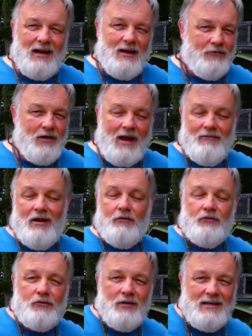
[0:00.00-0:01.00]
I'll drive down the
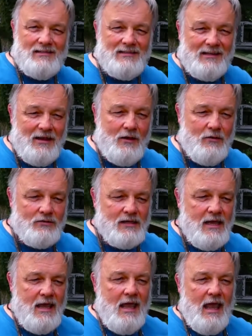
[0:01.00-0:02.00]
street and see those.
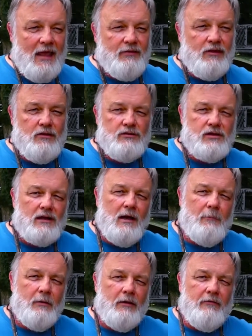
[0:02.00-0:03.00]
And then there's a
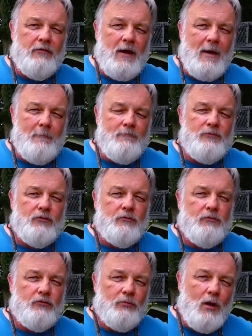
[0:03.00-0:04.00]
couple of
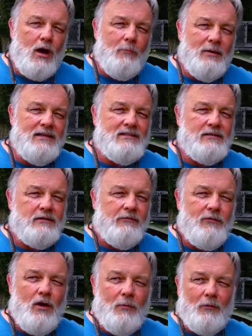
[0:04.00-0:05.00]
small pieces of
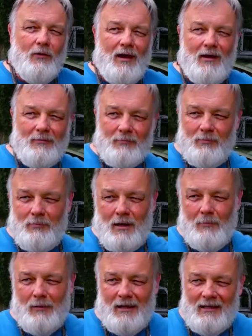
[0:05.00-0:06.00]
farm ground,
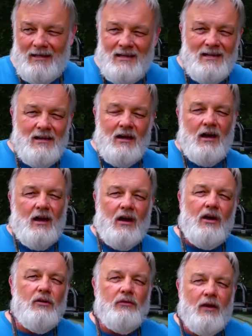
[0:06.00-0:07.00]
probably
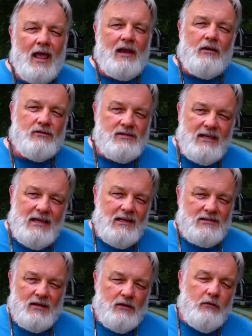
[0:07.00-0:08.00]
100 acres
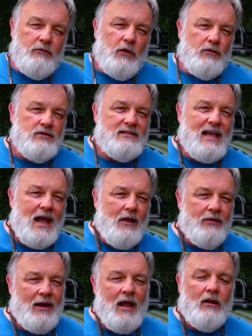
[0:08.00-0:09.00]
each, a little further
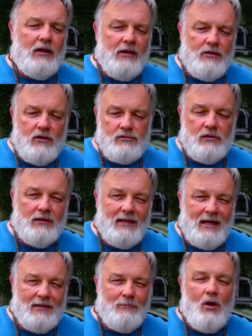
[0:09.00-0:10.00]
south, and I'll get those looked
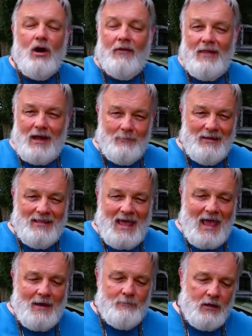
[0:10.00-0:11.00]
at tomorrow, and that'll be
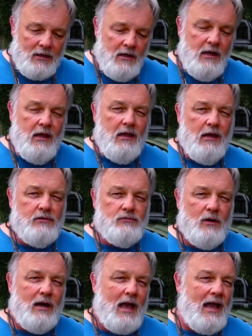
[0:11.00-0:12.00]
that. But here's
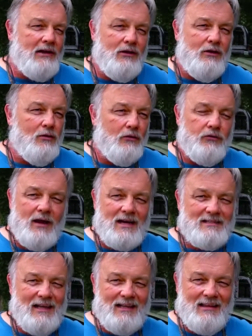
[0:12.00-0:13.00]
what I do on
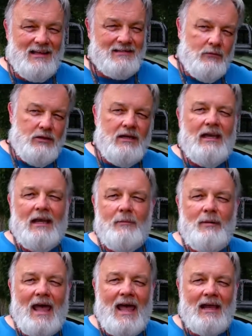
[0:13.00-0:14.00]
tracts like this. When you get a
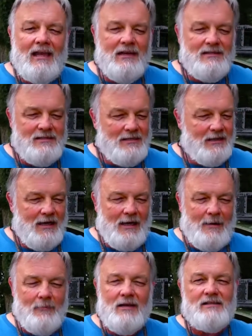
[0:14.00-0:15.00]
package,
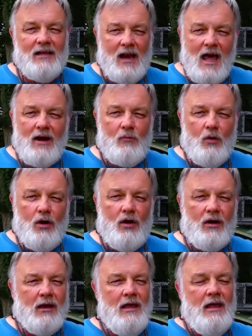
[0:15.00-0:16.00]
it's a lot of
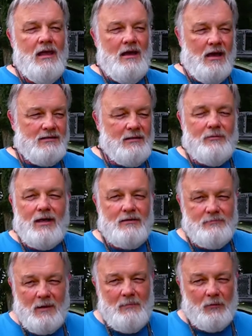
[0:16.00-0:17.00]
work. Sometimes
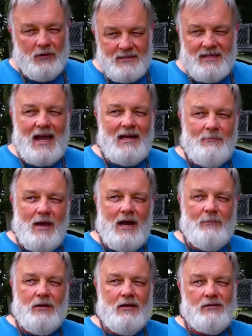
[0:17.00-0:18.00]
people are excited about
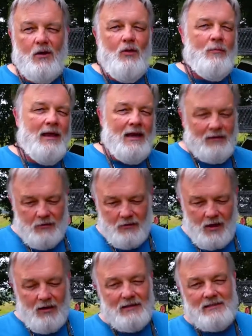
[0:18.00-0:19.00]
it because, oh man, look,
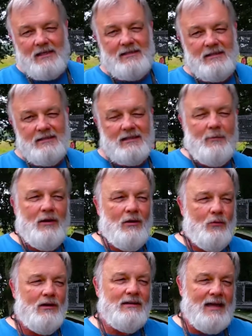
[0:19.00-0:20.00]
all these listings come in at
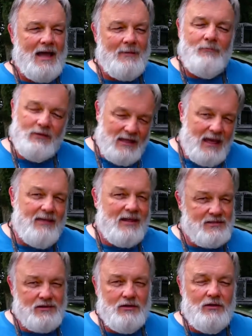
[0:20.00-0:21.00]
one time. Yeah,
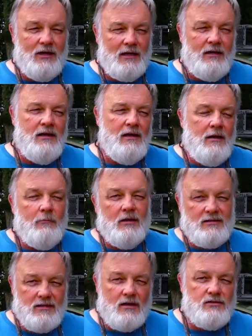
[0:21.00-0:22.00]
that's good, but
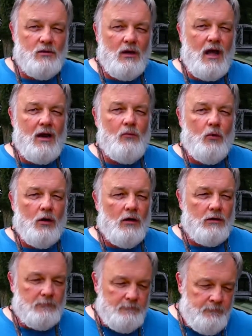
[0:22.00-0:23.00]
it's also a lot of work.